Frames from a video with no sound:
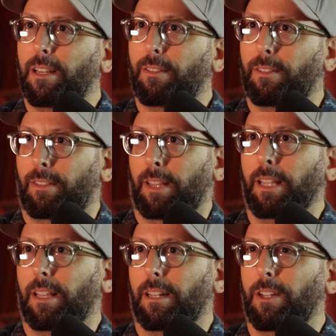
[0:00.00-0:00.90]

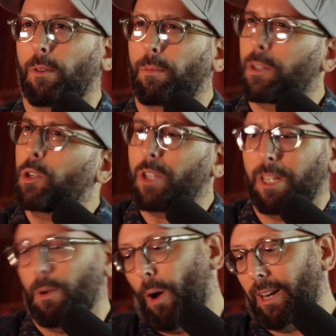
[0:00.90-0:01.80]
think that, because
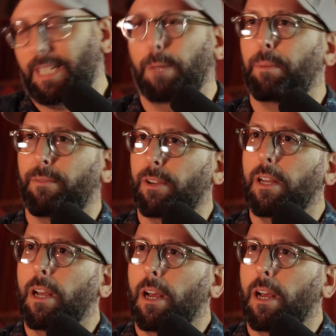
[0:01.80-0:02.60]
usually you want to see a bit of a